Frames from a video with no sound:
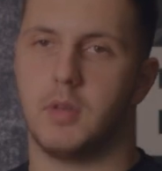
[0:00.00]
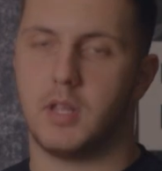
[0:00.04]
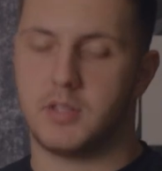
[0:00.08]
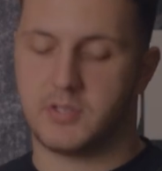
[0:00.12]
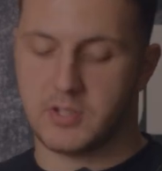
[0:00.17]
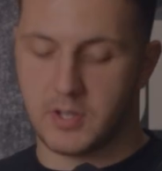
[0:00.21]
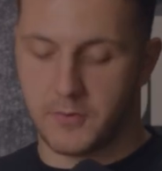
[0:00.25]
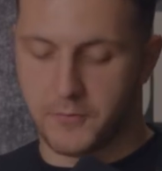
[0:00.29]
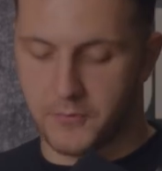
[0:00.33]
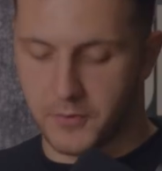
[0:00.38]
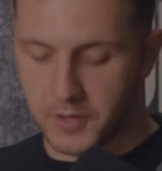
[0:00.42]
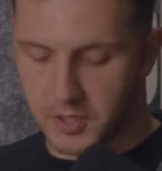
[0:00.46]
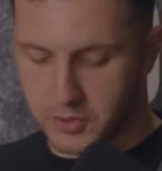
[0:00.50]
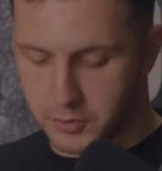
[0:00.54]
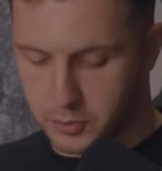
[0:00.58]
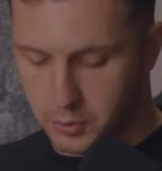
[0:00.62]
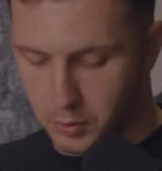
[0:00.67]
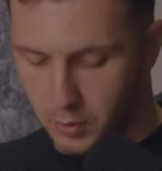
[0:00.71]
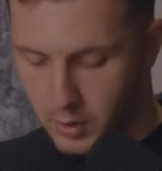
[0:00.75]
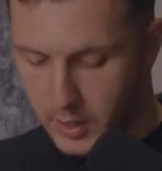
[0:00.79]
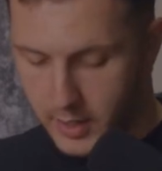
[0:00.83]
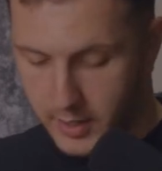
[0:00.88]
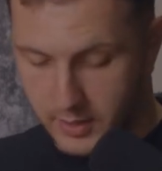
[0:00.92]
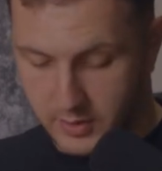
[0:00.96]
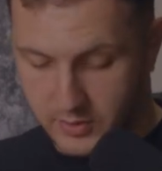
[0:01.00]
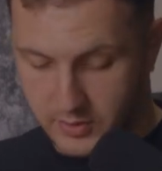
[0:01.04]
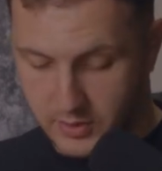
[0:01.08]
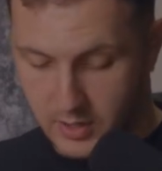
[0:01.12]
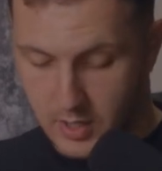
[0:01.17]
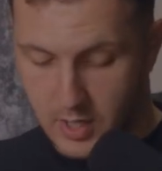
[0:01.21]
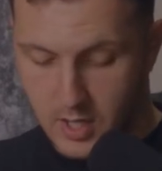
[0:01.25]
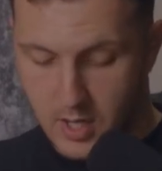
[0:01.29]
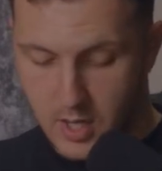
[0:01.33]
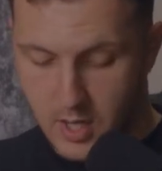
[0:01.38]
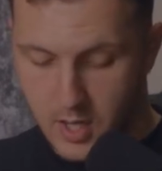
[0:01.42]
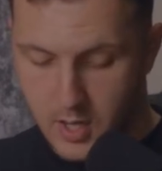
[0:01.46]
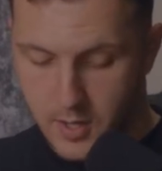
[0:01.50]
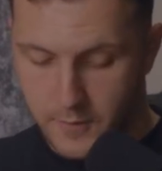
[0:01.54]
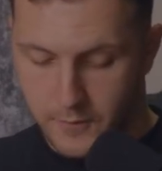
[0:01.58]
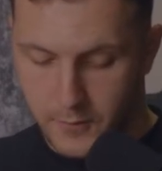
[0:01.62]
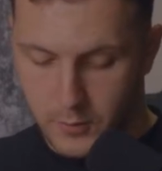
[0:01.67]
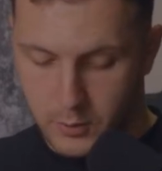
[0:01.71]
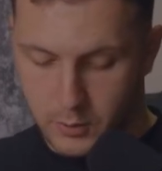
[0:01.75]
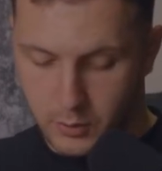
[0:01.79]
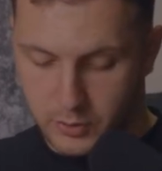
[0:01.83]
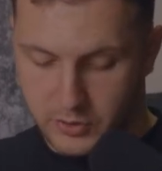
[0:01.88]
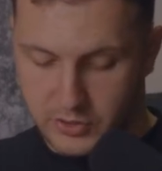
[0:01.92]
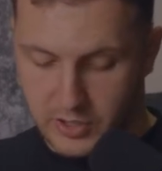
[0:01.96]
let's say first 2 lines. If
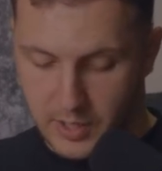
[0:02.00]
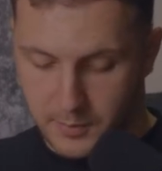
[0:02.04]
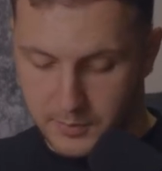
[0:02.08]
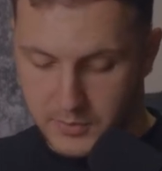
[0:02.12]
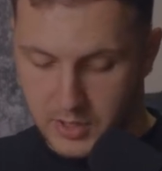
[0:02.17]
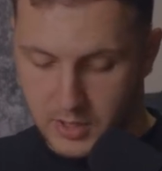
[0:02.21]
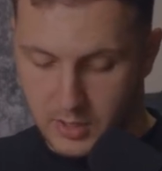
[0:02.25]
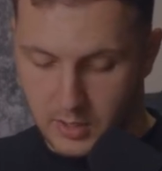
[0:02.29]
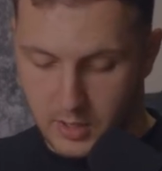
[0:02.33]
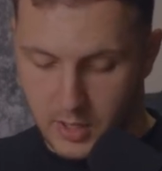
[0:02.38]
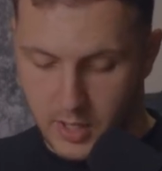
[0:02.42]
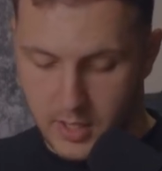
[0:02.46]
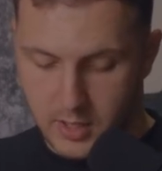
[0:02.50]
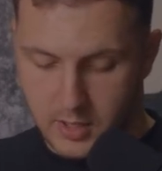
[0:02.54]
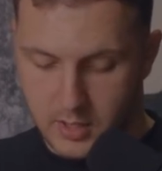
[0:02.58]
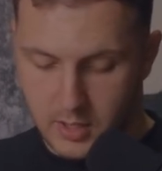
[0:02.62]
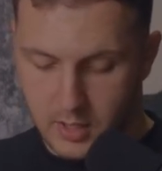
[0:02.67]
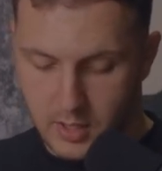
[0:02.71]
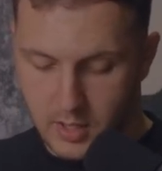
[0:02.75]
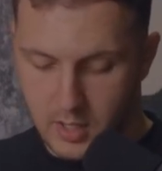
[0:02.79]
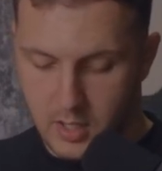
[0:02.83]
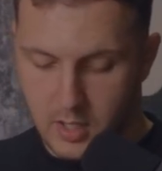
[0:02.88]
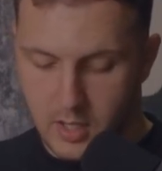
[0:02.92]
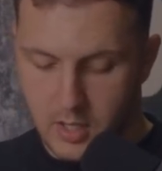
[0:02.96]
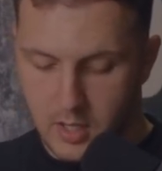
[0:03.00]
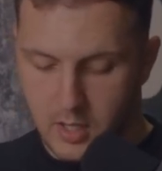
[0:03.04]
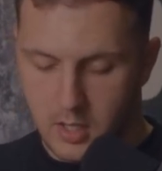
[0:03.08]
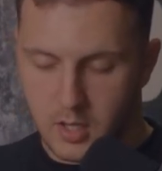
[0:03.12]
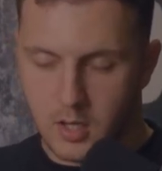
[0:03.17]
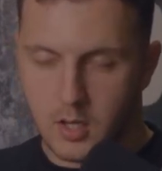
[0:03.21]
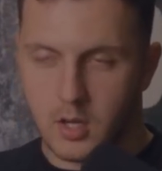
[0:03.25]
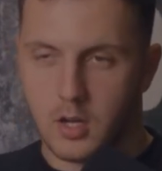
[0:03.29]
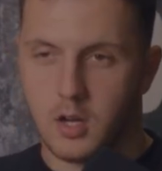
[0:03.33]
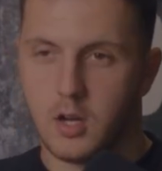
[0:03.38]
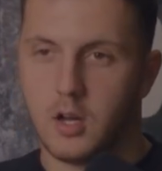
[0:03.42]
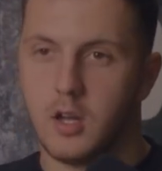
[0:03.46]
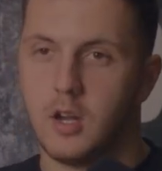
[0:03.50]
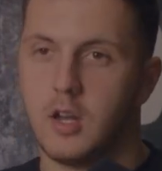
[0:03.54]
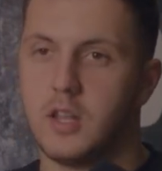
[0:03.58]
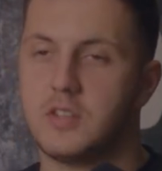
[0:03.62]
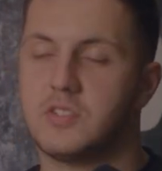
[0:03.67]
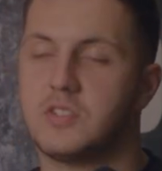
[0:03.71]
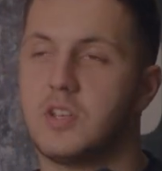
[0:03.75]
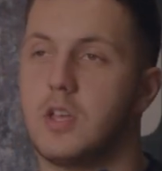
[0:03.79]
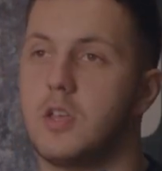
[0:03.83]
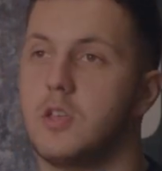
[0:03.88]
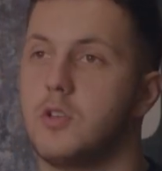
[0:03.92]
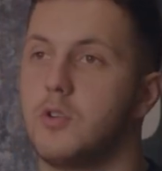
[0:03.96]
you do something like,
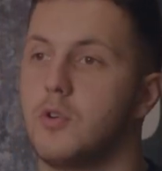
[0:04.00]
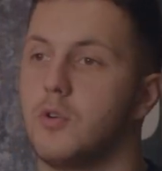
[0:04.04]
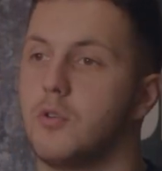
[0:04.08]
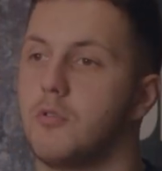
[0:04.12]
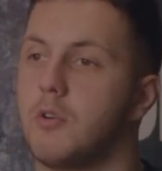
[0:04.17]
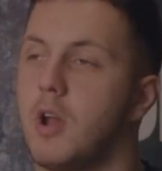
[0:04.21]
let's say you're